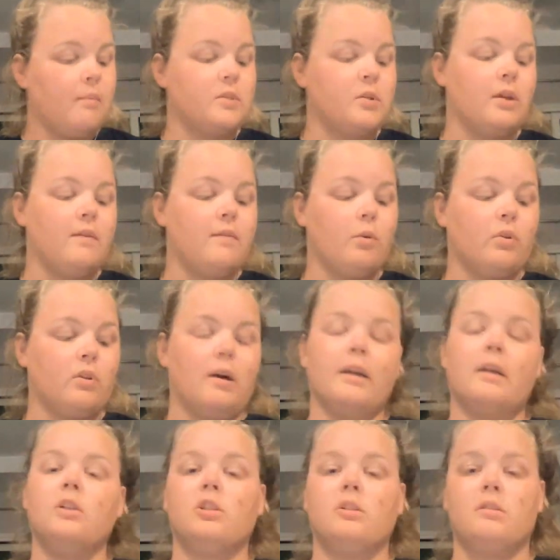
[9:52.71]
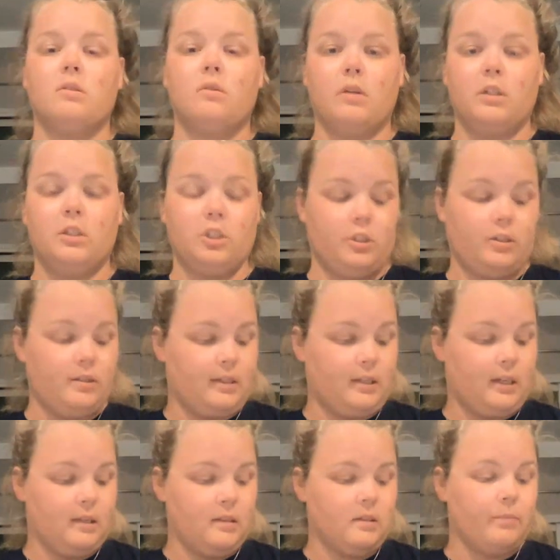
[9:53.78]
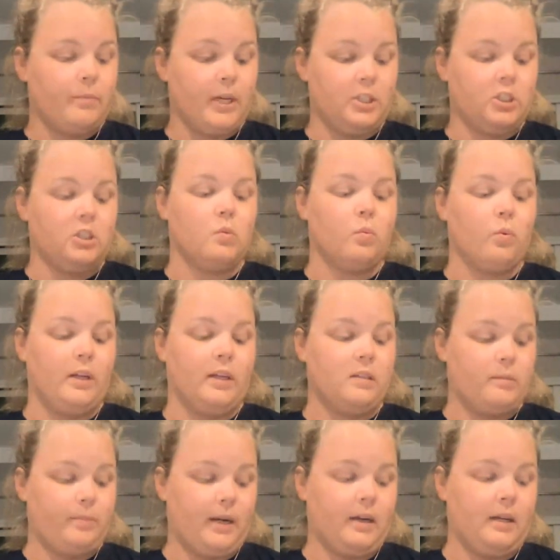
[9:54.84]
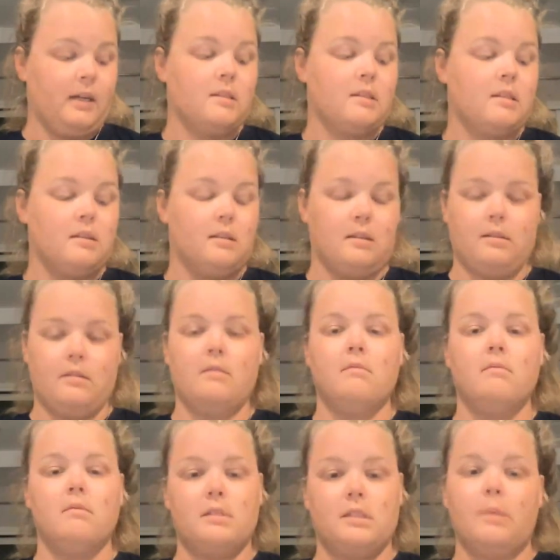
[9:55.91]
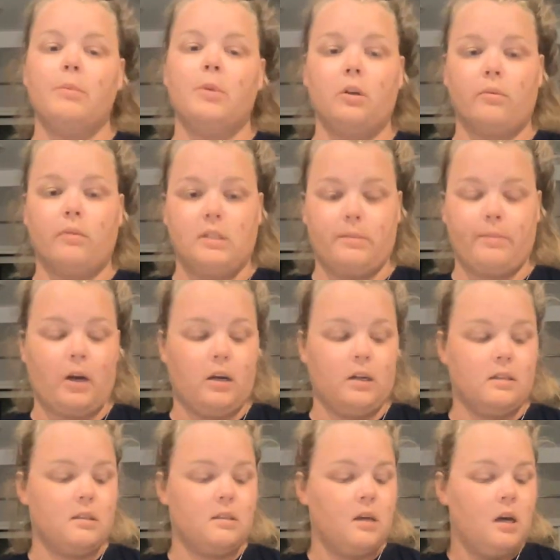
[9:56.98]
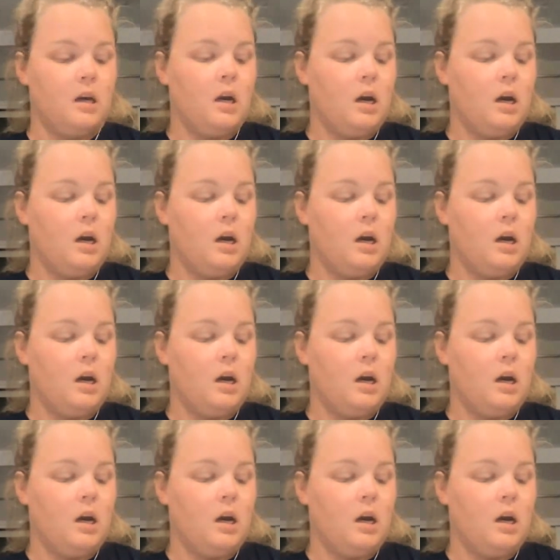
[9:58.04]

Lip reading: So even with glycogen storage disease, patients would experience this similar response